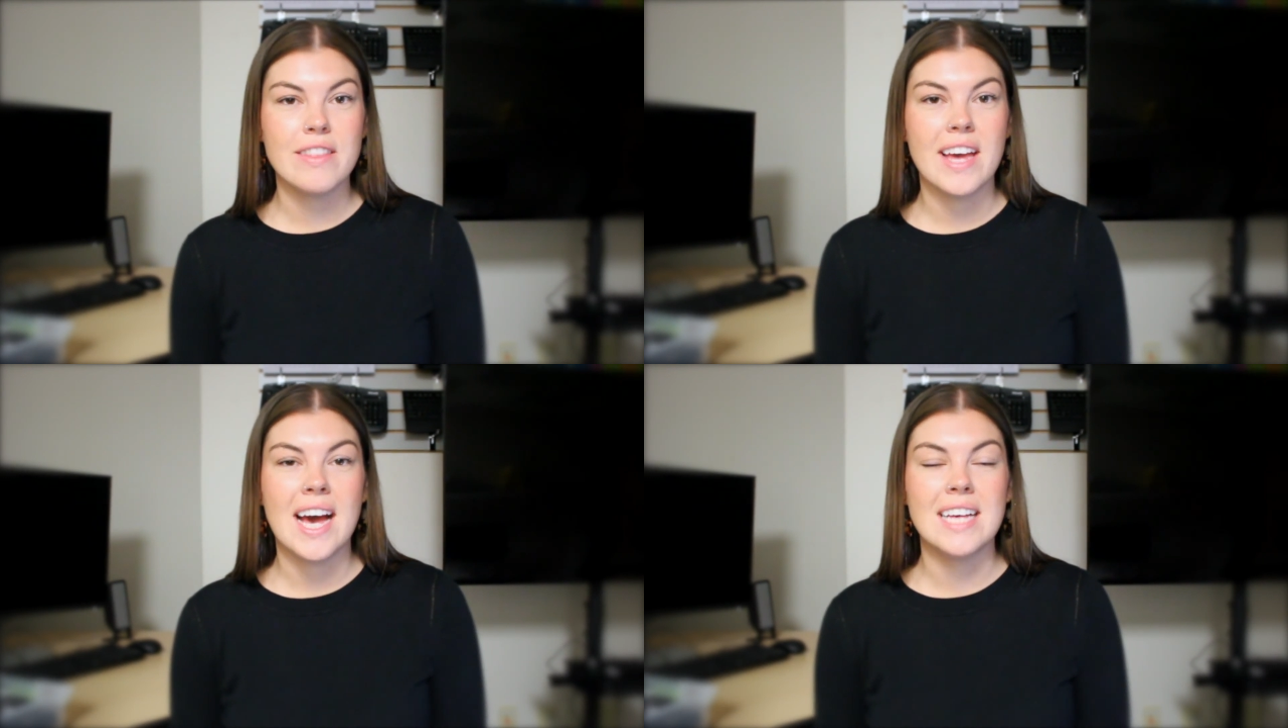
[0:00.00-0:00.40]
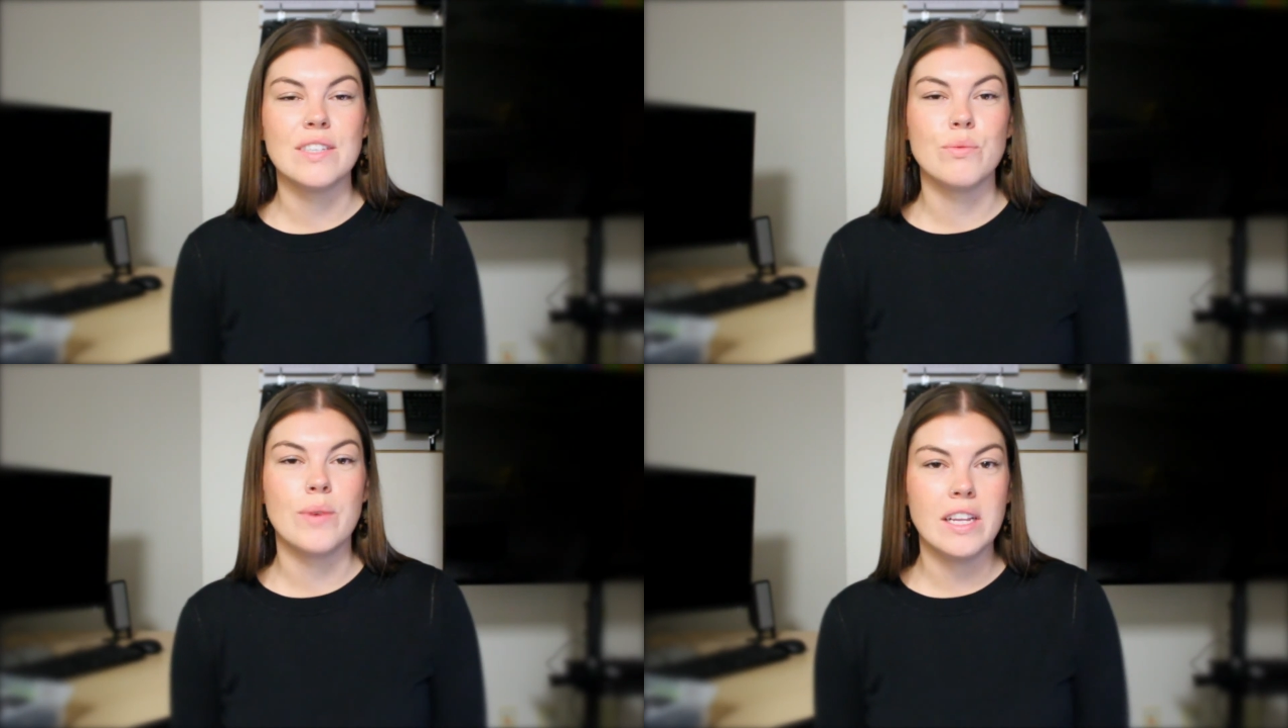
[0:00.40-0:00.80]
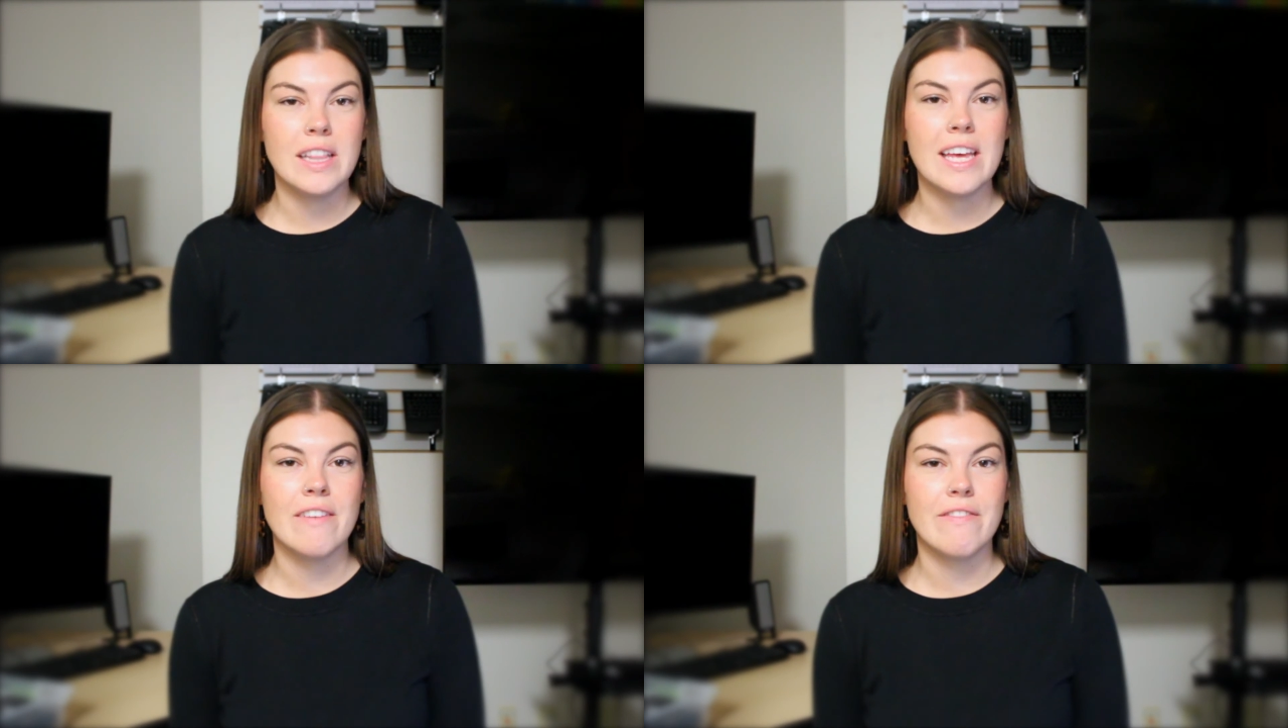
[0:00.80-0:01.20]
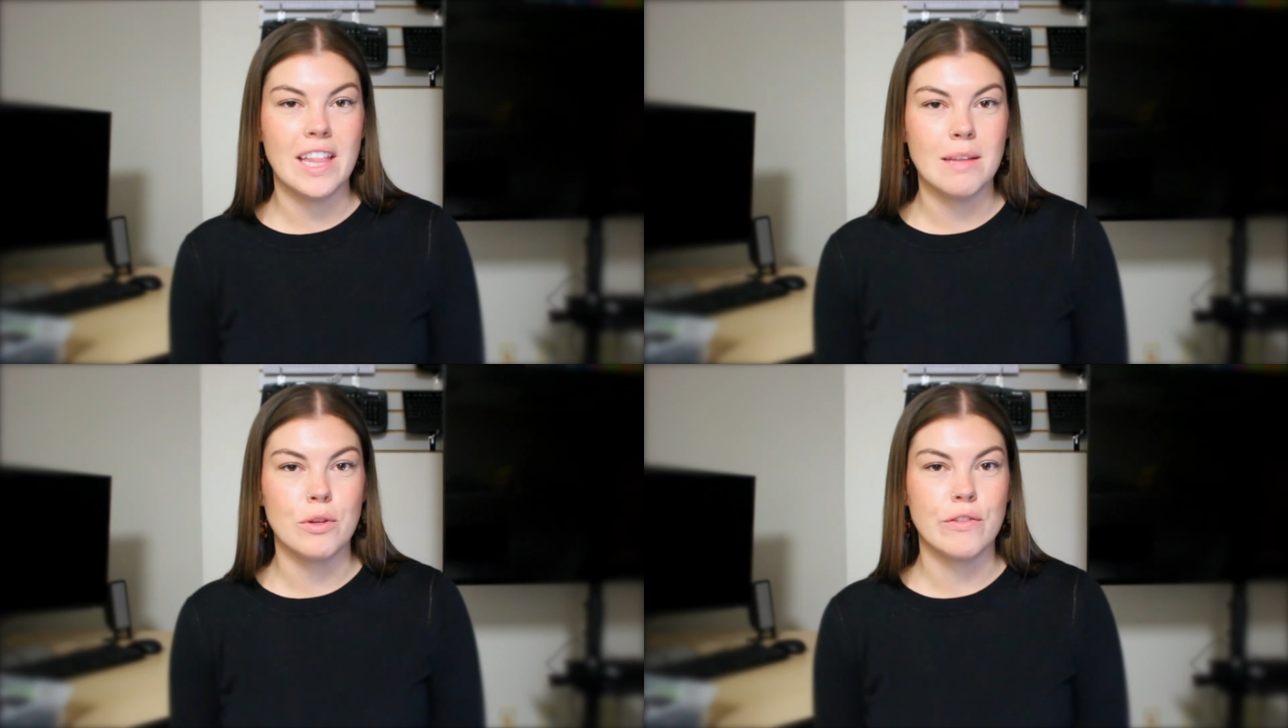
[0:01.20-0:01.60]
that has it readily
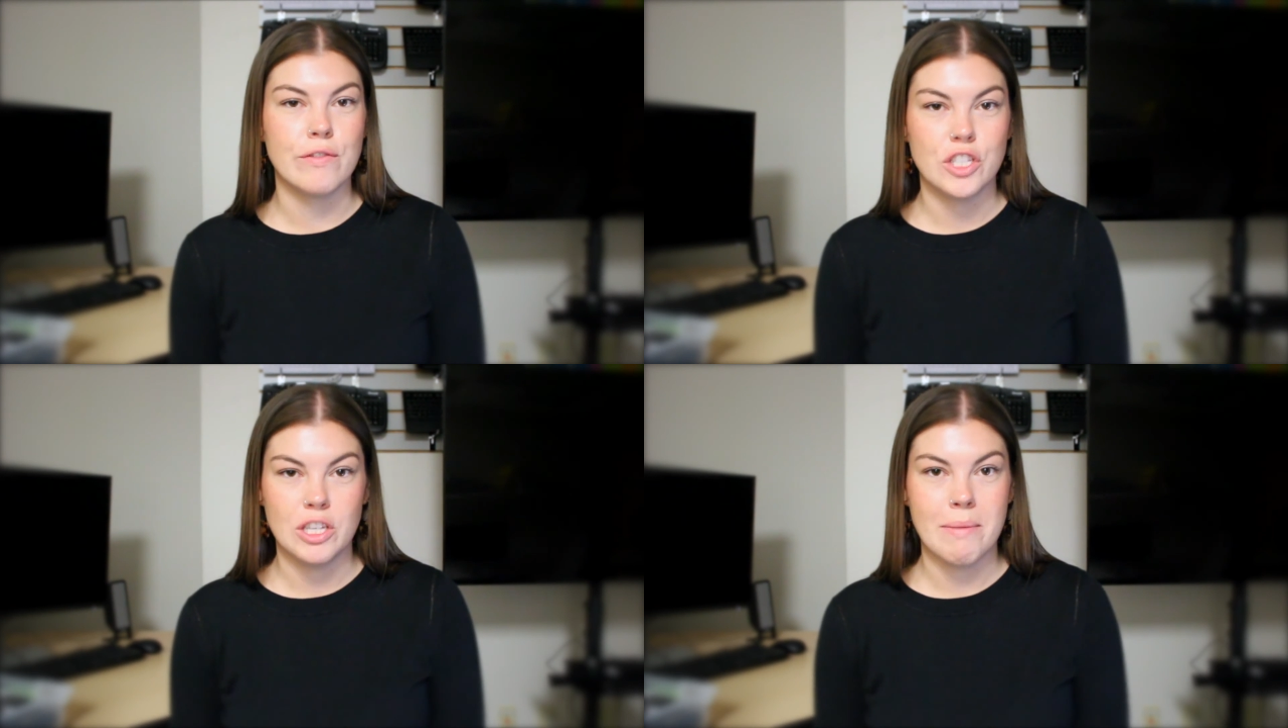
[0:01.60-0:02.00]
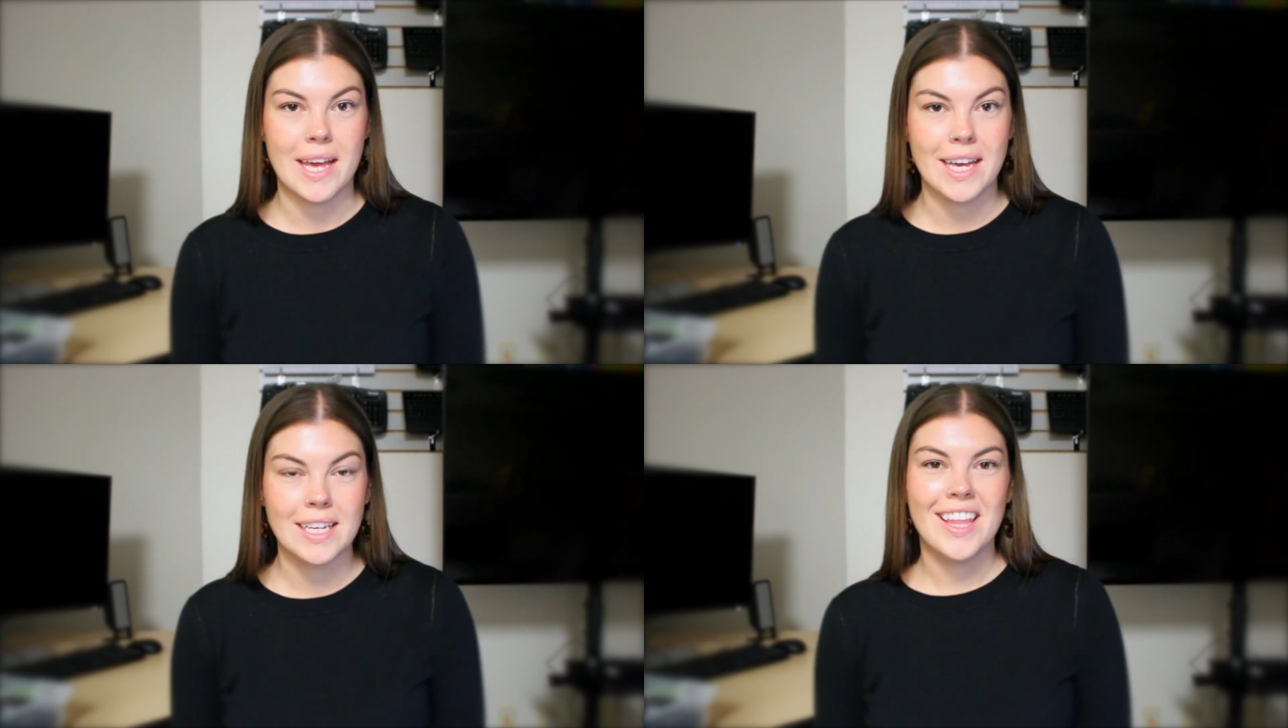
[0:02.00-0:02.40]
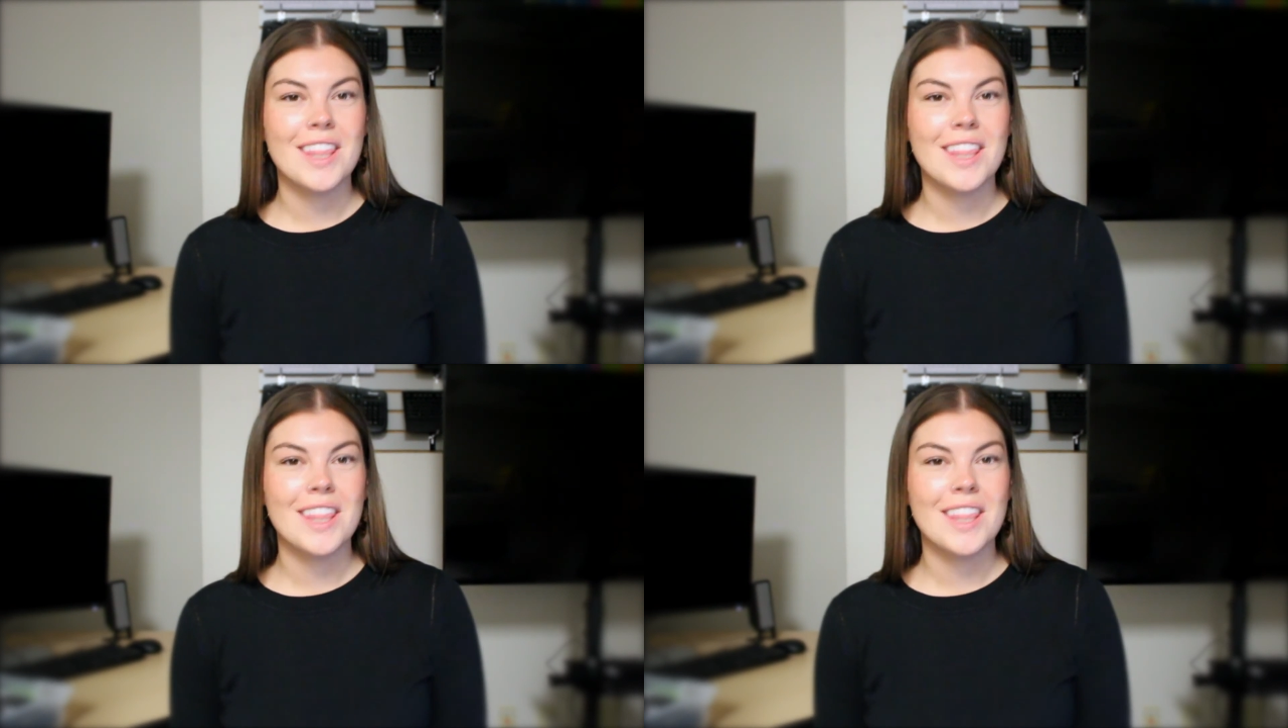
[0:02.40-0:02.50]
available for shipping.